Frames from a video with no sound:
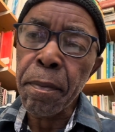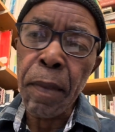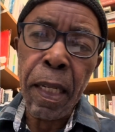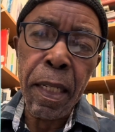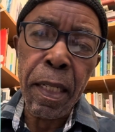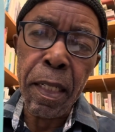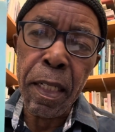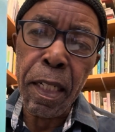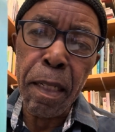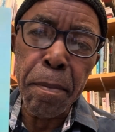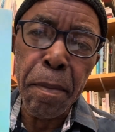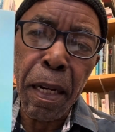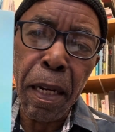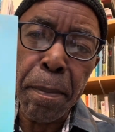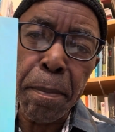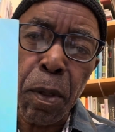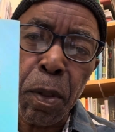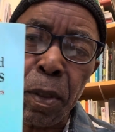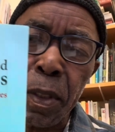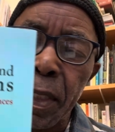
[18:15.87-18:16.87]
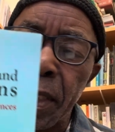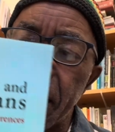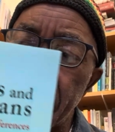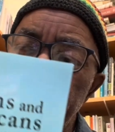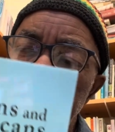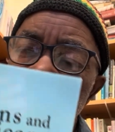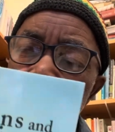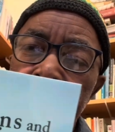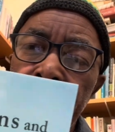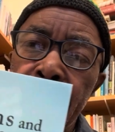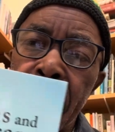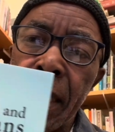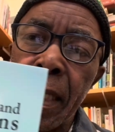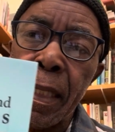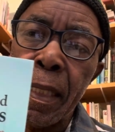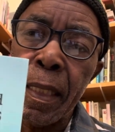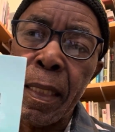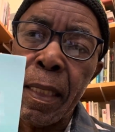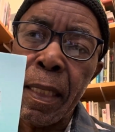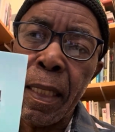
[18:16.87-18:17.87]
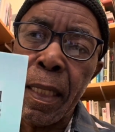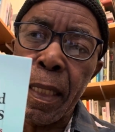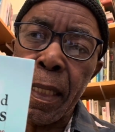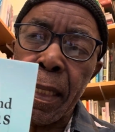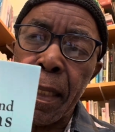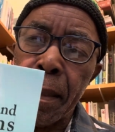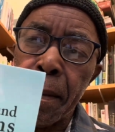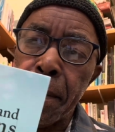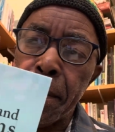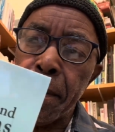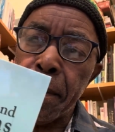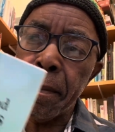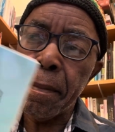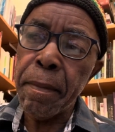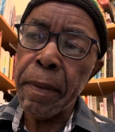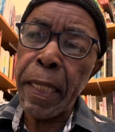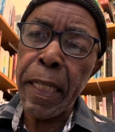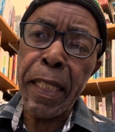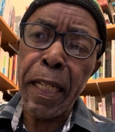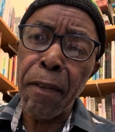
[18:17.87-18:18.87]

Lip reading: read my books, and